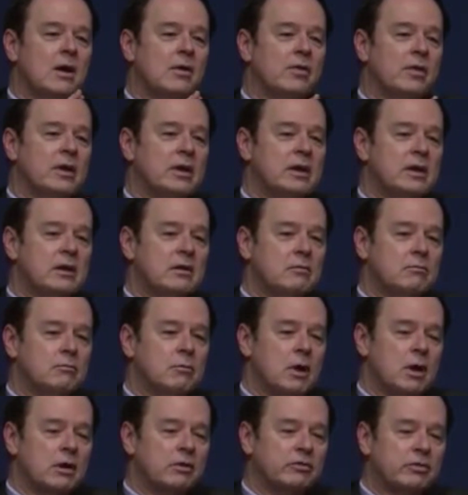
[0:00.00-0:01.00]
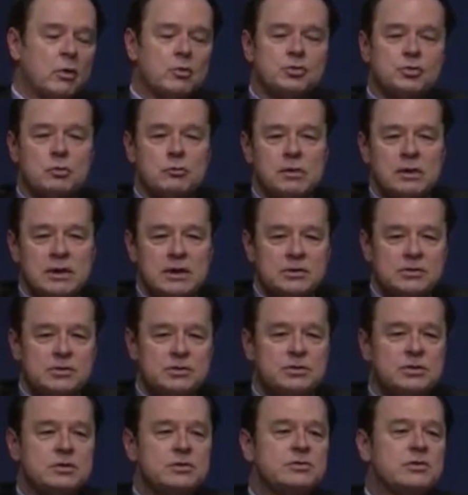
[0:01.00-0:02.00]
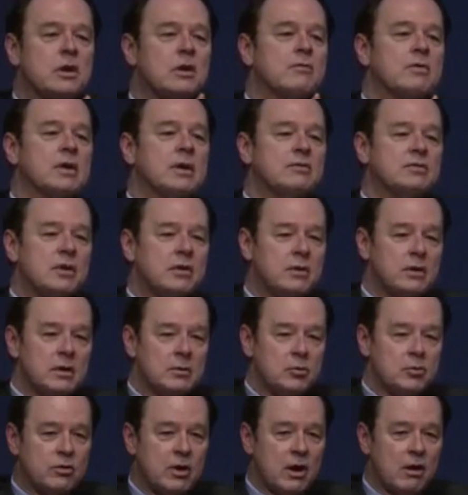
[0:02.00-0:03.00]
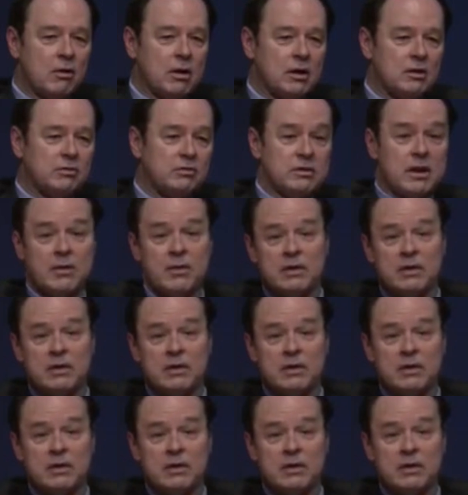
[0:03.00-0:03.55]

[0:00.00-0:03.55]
the social religious conservatives, and the libertarians.